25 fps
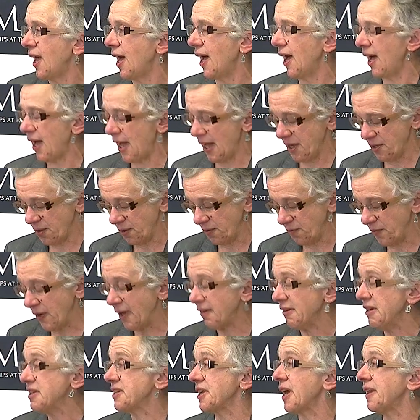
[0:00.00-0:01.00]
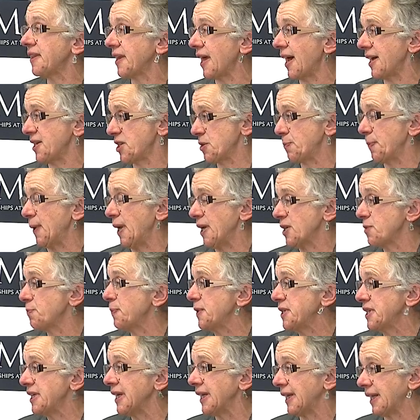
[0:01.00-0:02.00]
and on various other aspects,
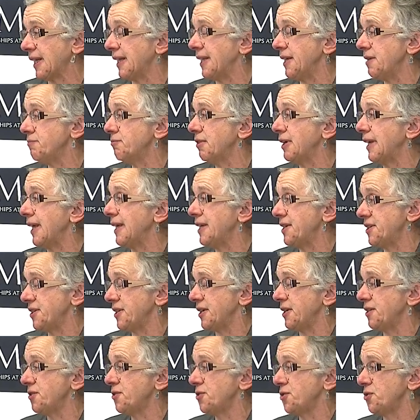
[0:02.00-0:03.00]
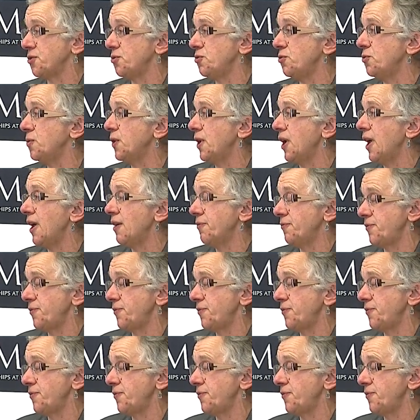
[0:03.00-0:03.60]
particularly relating to